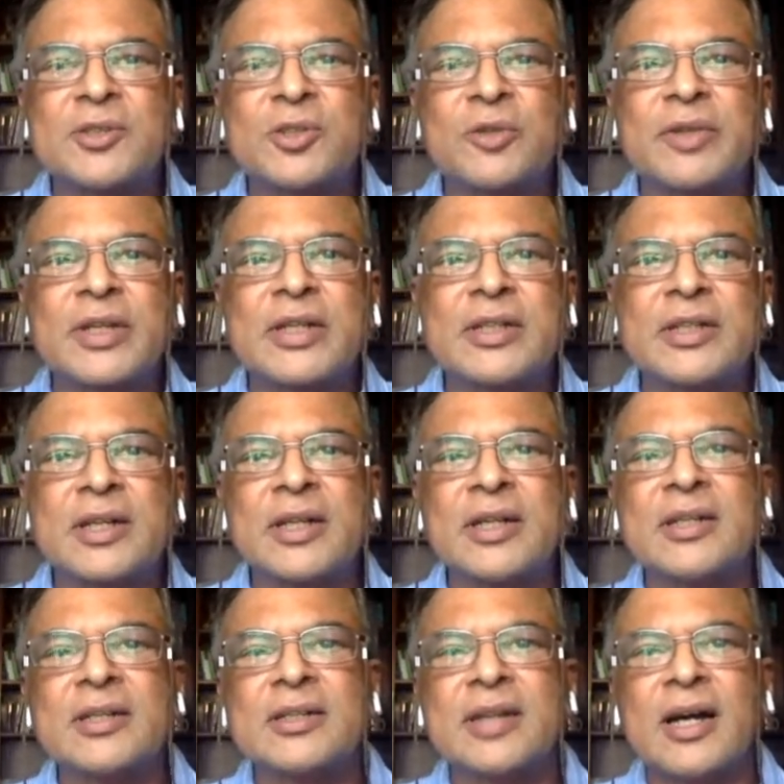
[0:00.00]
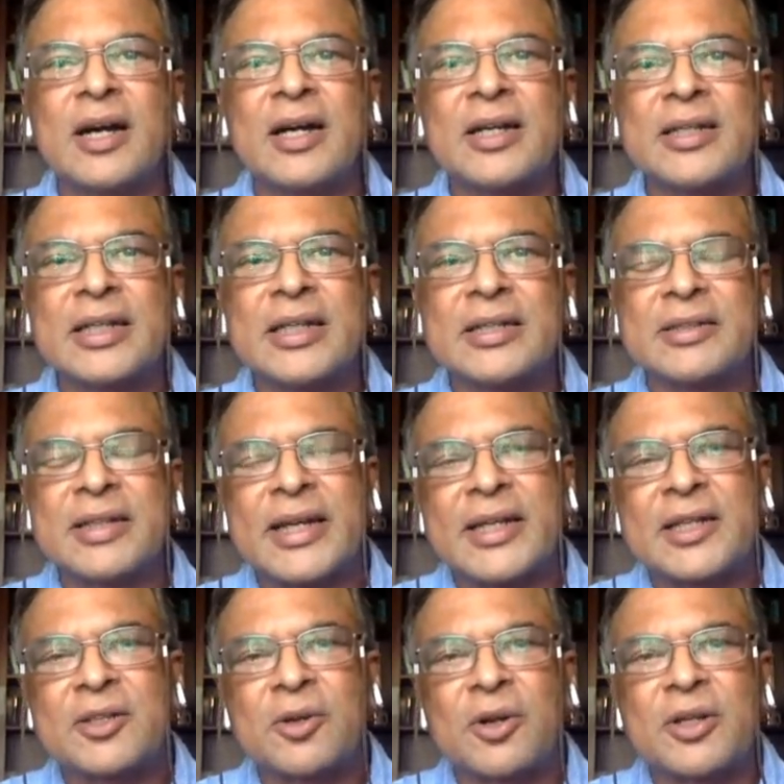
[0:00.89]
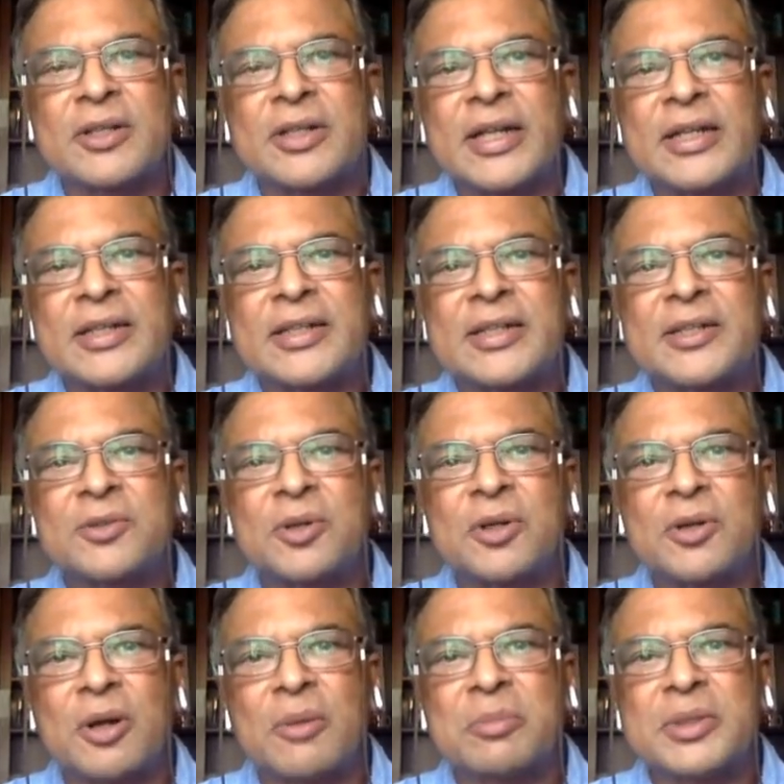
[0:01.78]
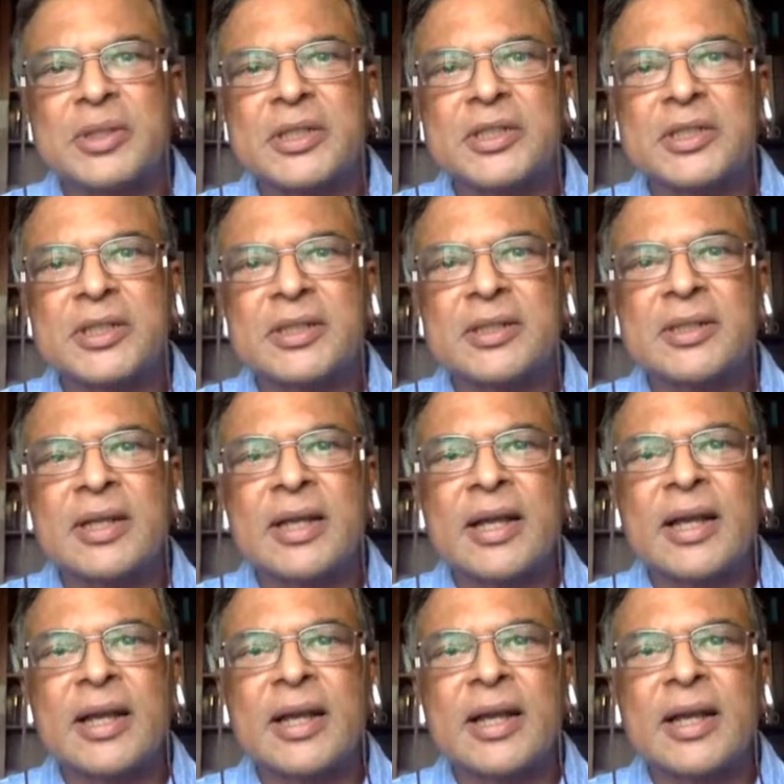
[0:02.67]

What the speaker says: So we turned our entire content into a competition.